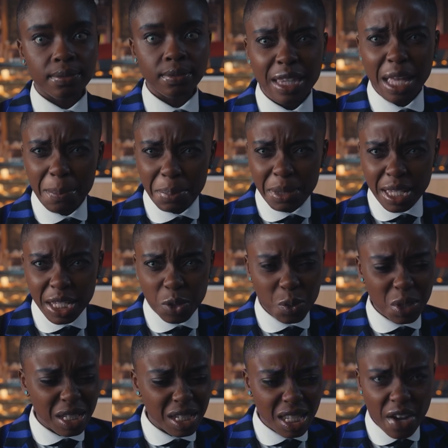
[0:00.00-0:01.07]
That place was
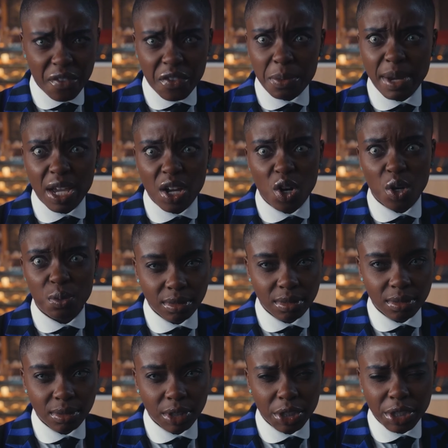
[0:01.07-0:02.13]
never my home.
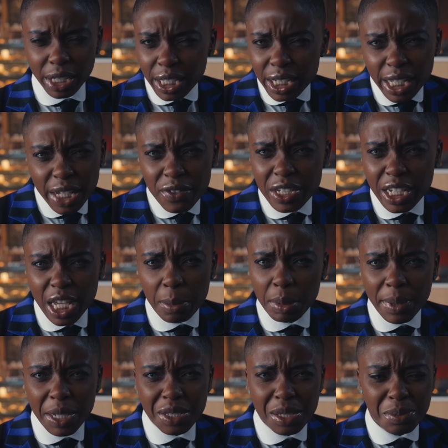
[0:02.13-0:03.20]
You think he'd give a damn
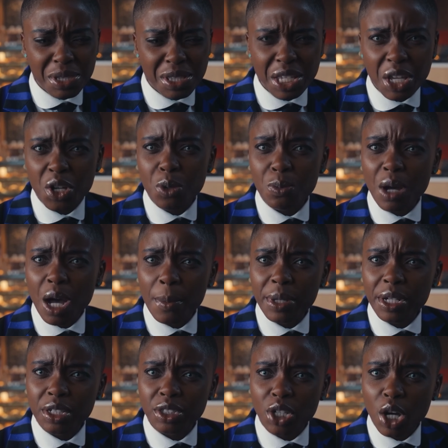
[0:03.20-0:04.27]
about some single mom and
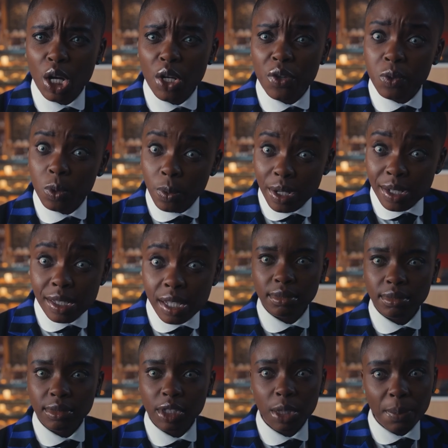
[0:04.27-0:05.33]
her daughter if we weren't side?
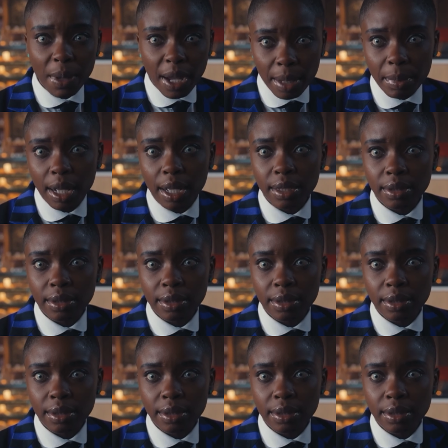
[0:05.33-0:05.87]
Goodbye, Ma.